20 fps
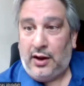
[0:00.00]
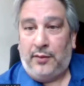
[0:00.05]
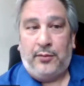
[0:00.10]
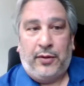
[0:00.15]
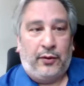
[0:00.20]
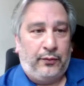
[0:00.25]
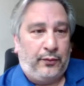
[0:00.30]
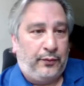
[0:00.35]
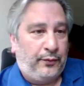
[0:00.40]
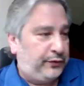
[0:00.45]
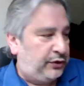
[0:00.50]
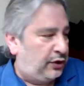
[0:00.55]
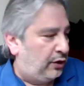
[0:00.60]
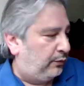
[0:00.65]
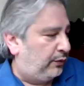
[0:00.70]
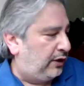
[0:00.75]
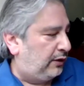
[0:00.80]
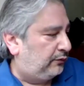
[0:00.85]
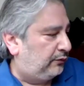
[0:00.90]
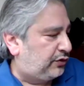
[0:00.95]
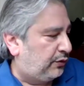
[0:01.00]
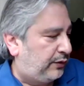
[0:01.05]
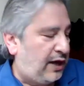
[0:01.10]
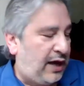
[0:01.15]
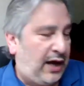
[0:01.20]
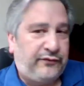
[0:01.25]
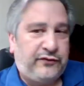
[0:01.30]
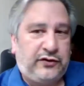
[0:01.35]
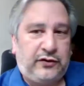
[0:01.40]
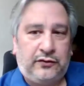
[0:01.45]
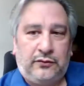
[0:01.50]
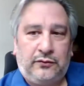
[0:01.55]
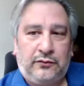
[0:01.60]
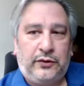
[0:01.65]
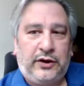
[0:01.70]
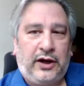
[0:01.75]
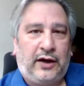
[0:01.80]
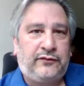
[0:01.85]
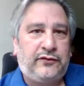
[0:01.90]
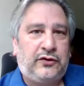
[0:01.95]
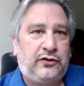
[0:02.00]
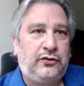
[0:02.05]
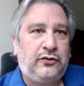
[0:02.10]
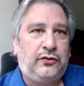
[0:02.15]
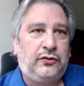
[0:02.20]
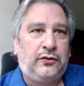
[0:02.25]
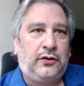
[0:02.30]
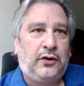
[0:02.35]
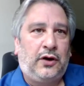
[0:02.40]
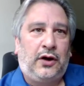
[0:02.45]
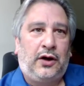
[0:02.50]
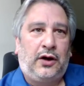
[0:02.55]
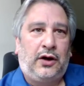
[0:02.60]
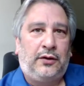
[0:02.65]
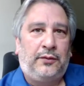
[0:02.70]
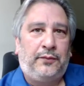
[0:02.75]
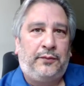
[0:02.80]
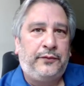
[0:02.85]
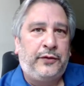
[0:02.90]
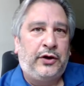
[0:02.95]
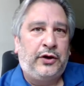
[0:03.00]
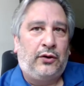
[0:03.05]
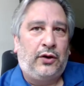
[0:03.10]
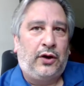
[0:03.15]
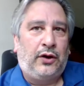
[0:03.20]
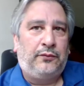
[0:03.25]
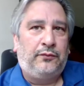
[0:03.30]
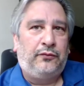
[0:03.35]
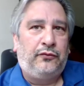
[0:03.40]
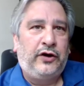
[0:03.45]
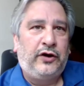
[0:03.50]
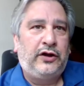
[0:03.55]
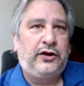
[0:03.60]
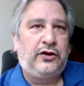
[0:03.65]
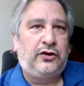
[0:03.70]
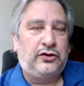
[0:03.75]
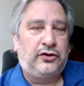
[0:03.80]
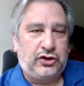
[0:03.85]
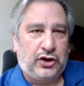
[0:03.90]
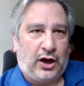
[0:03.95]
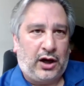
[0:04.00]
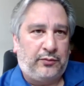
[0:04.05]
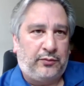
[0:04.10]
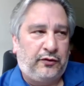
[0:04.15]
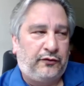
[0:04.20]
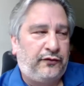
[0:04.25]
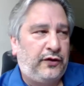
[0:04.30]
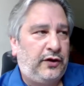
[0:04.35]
but we have to do a really good job